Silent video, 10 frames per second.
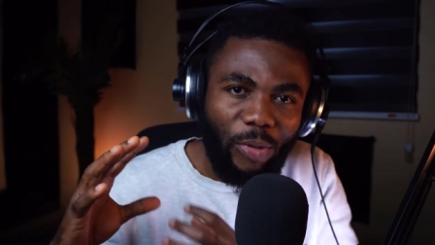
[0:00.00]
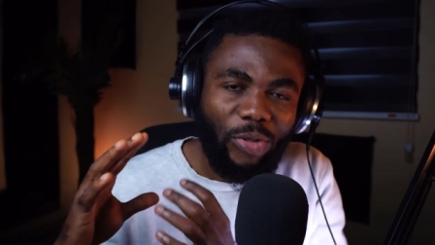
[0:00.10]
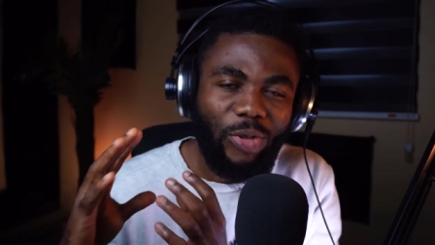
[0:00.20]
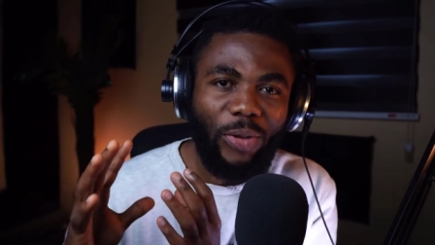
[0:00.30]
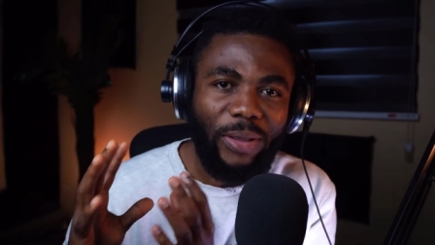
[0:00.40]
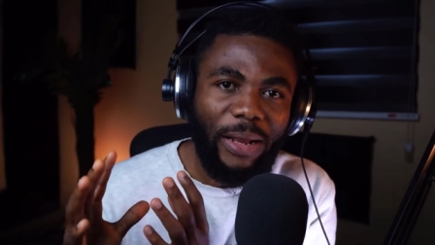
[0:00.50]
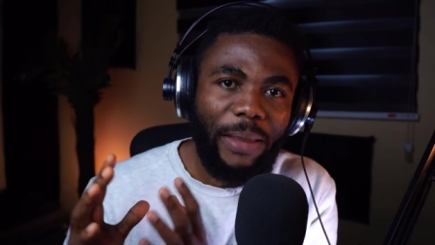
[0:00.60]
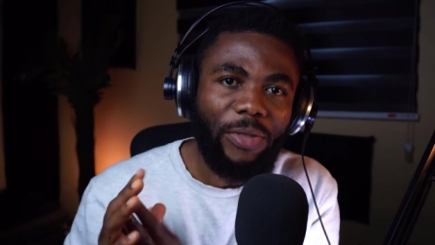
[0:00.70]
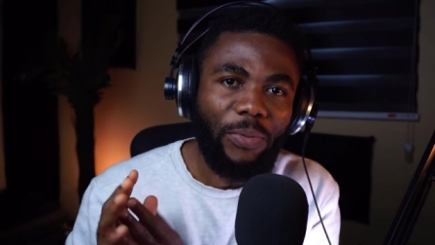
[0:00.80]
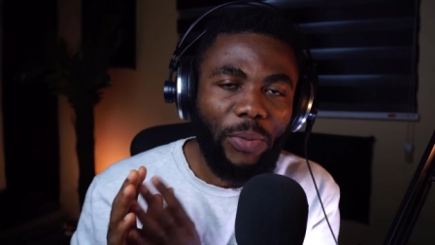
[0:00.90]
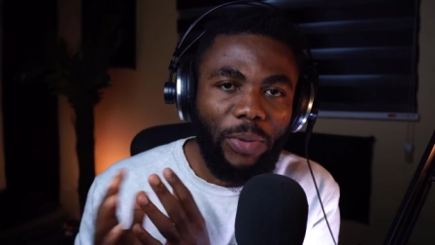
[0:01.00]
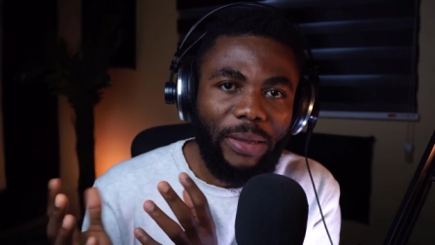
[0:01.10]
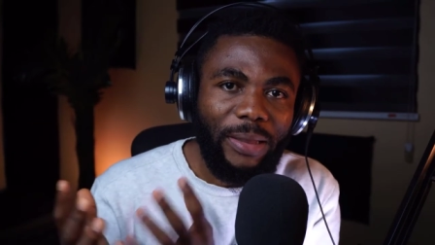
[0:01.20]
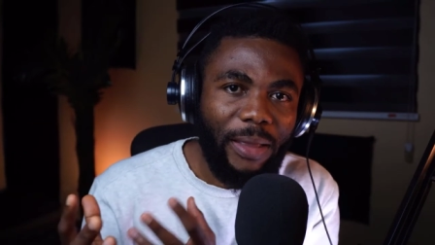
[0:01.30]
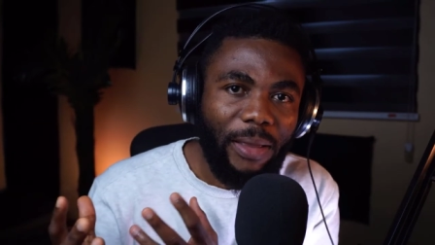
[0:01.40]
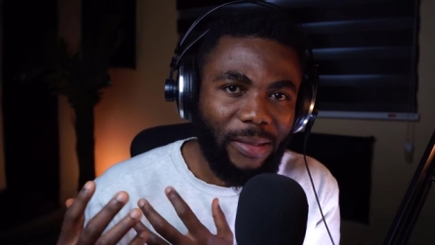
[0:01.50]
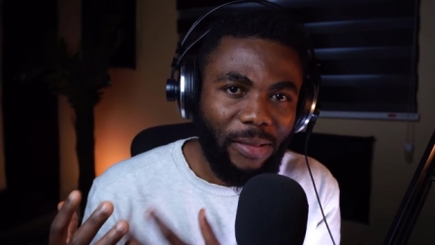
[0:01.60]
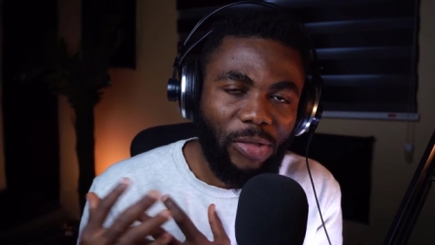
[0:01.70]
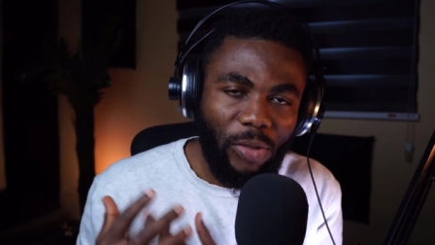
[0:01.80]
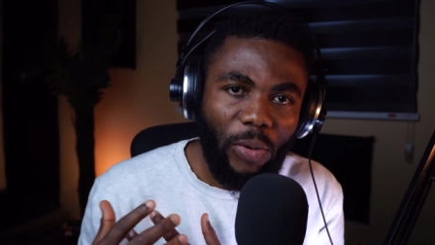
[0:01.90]
those short clips that people can take
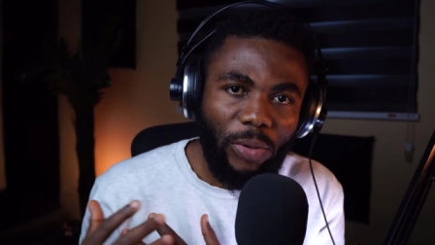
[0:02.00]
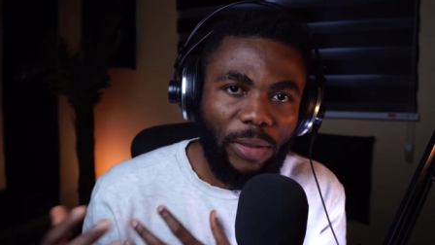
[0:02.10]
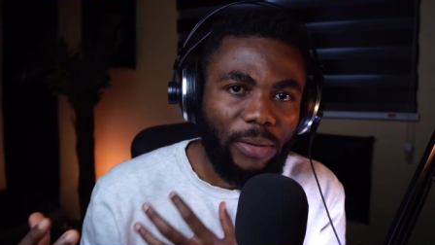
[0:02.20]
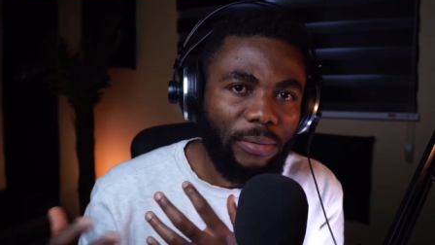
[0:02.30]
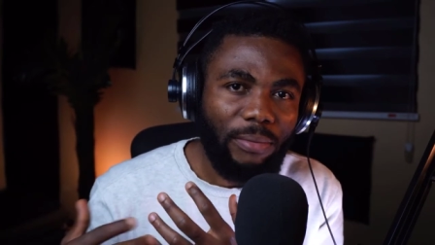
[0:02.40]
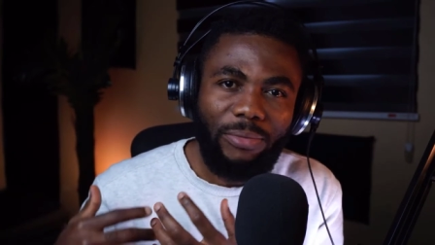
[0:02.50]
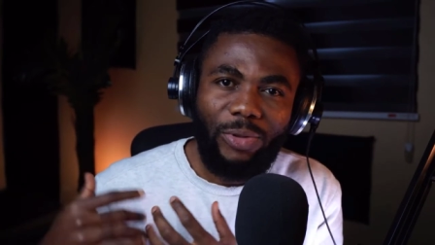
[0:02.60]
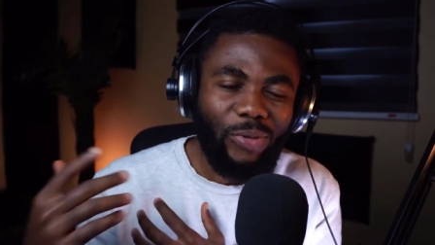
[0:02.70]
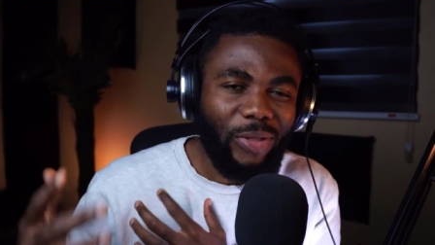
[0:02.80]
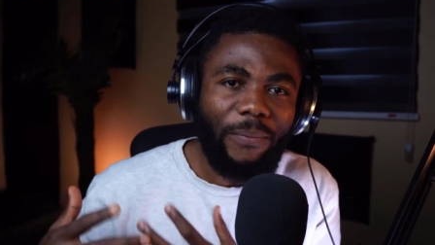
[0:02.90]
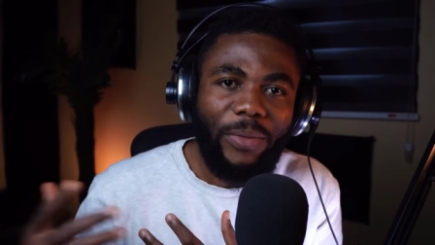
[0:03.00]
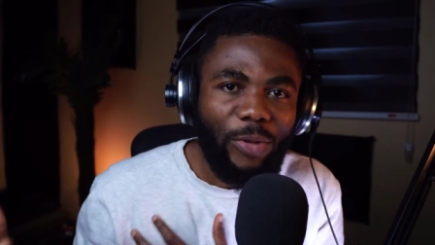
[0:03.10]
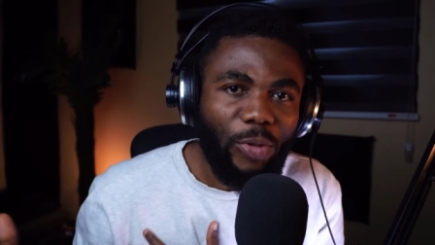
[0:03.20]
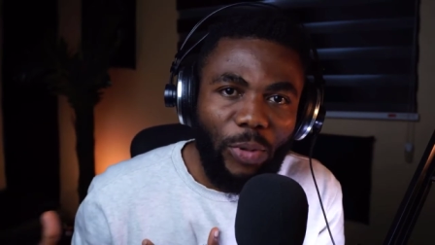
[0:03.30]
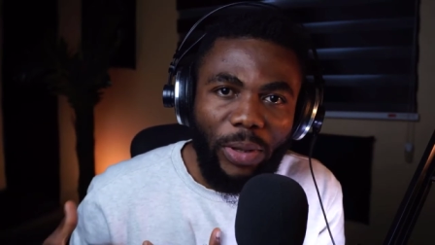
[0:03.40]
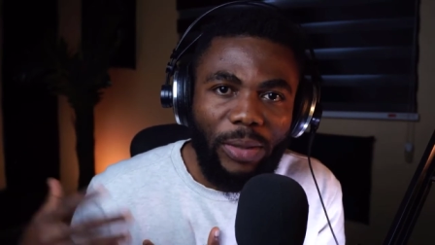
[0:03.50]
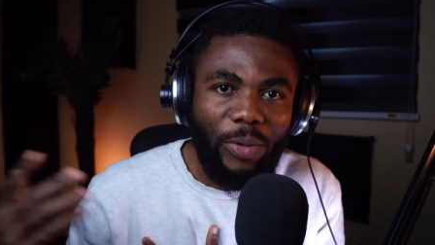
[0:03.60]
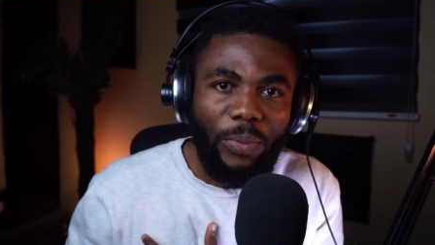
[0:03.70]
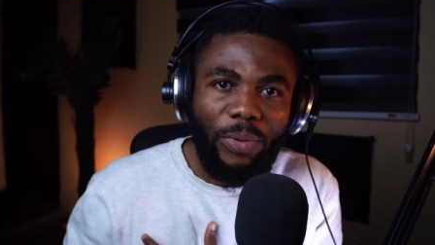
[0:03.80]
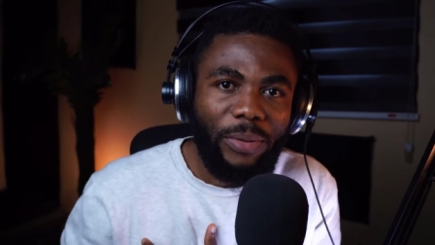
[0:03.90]
artist songs and do something to
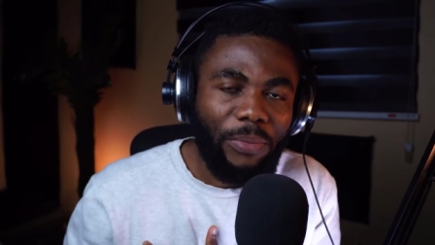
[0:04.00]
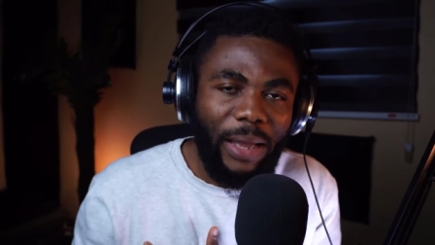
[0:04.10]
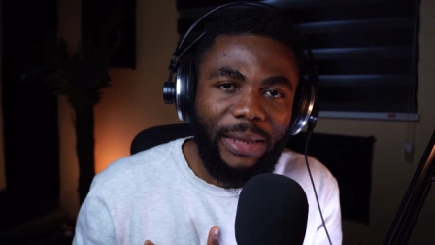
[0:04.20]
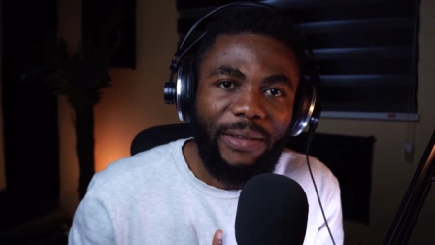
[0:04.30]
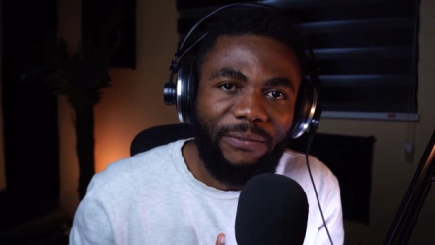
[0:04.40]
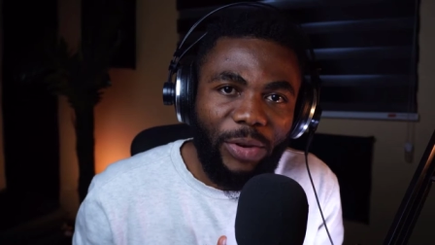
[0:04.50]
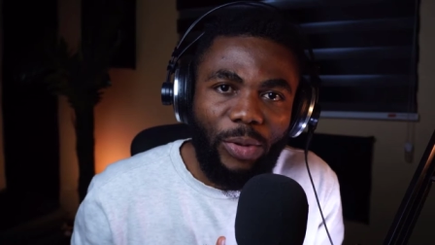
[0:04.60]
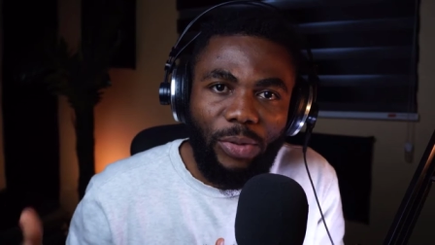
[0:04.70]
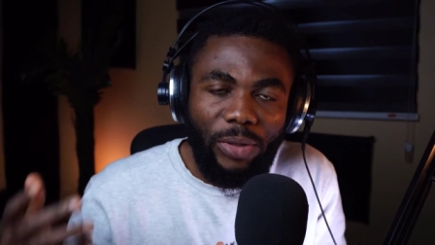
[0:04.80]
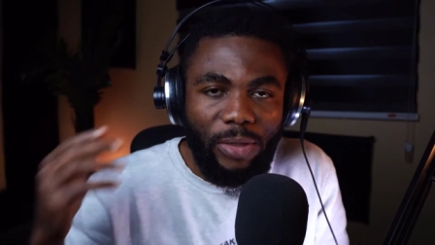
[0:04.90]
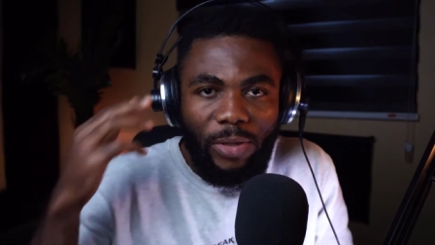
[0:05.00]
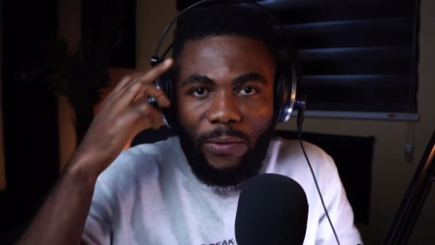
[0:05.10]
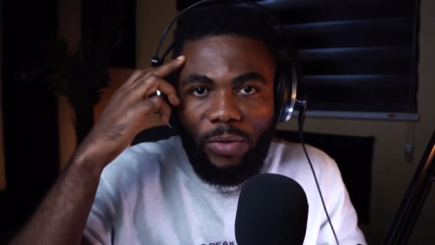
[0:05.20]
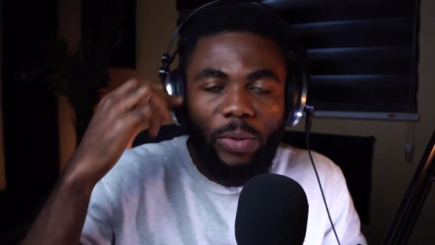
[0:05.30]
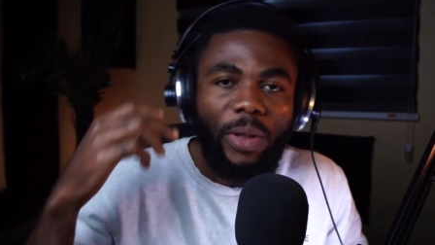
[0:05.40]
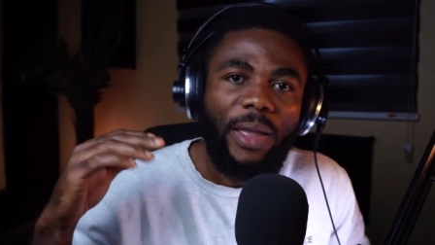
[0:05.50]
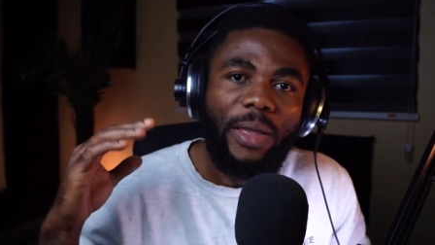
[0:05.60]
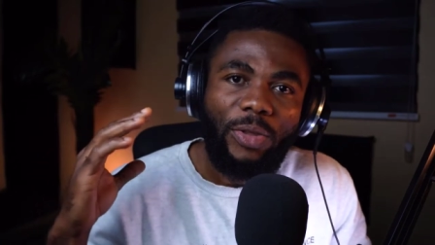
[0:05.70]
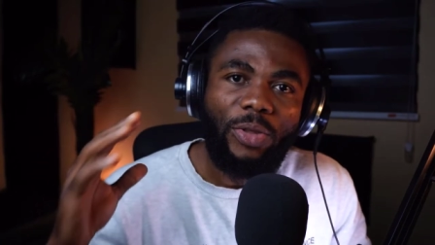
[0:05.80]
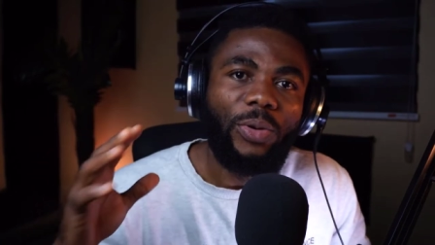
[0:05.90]
it or put it behind their videos and stuff. So
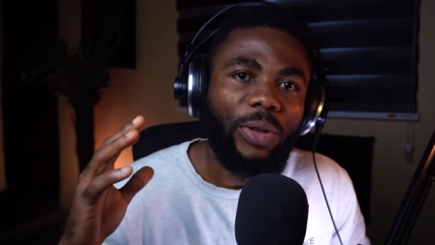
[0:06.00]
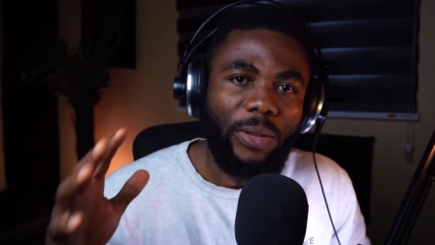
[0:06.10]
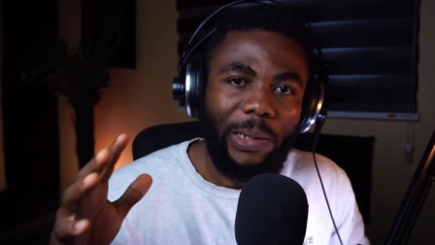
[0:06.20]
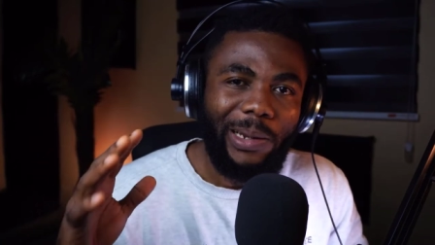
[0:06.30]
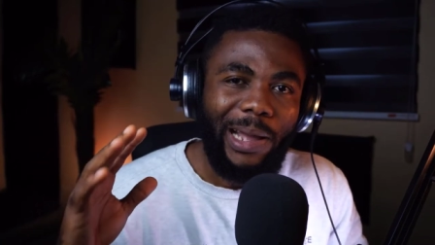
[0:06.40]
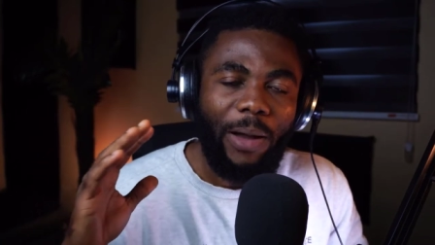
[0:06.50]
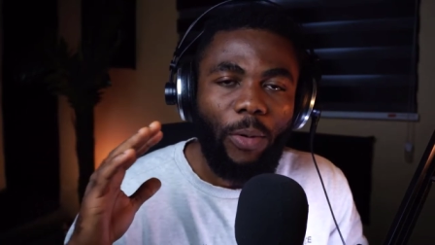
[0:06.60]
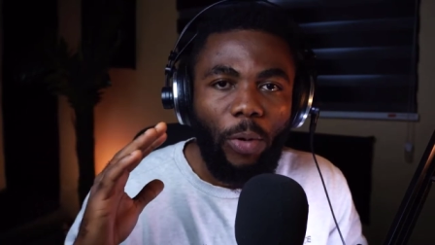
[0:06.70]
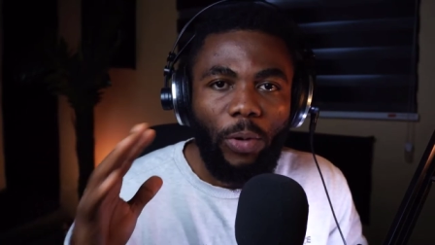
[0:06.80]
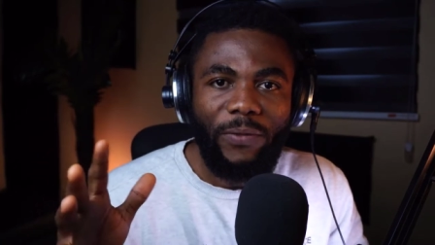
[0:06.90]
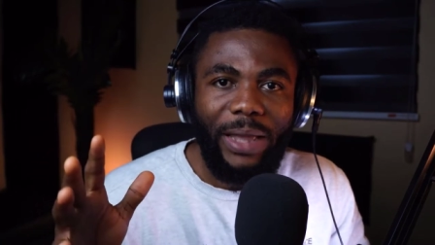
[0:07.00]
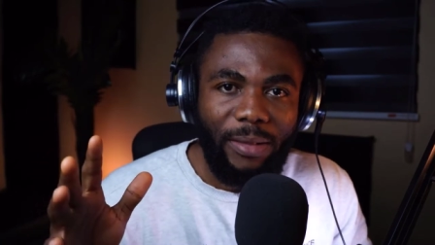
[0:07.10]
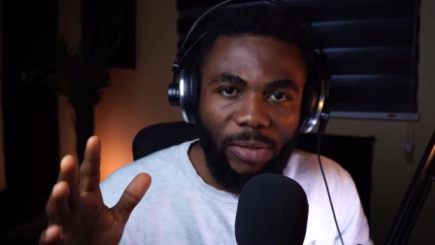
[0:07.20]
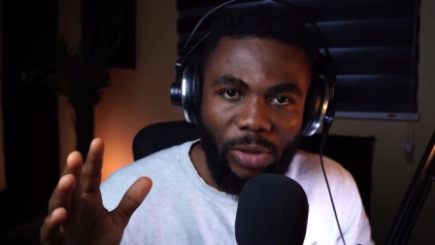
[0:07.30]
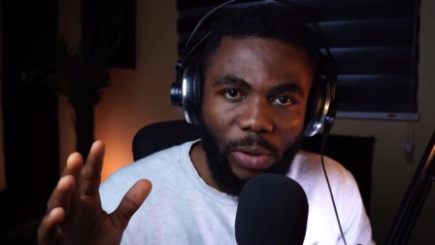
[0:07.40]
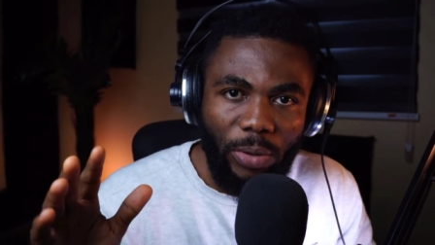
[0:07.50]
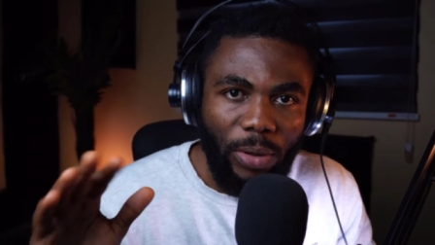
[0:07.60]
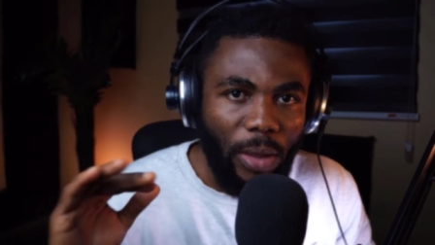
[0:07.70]
you're going to learn how all of that is done.